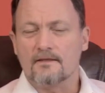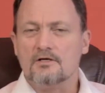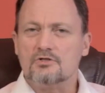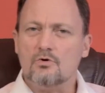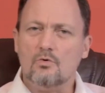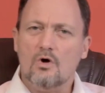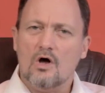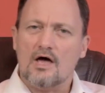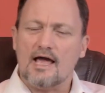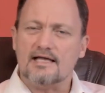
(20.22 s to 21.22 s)
So
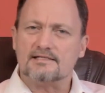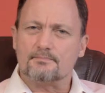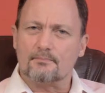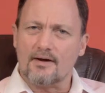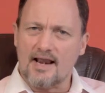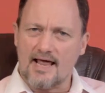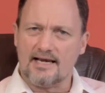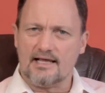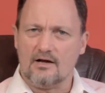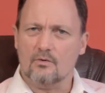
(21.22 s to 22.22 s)
it's
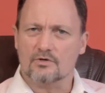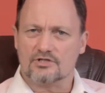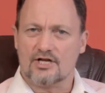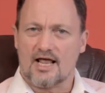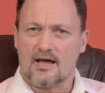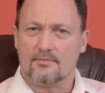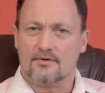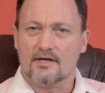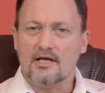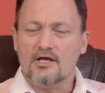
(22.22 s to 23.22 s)
planning what's going to happen.